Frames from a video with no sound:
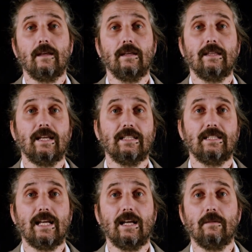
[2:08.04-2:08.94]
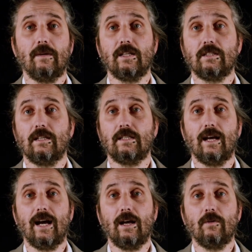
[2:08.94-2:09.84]
These databases
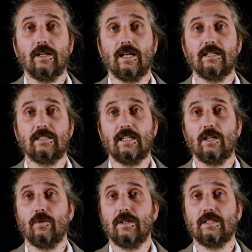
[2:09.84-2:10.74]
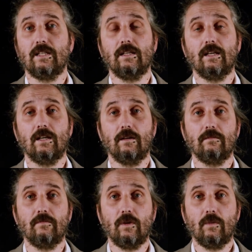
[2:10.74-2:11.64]
aggregate sequencing data
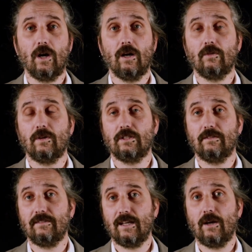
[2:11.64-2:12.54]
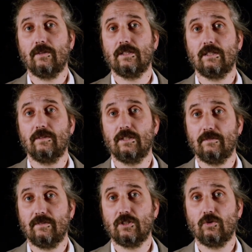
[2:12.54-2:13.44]
from hundreds of thousands of
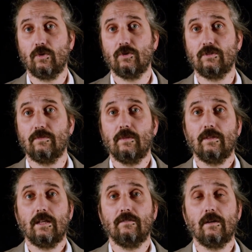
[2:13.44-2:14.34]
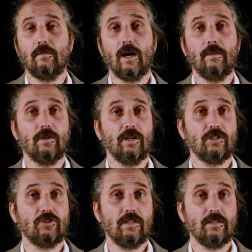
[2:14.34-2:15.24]
individuals from different
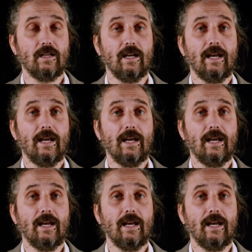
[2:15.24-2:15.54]
populations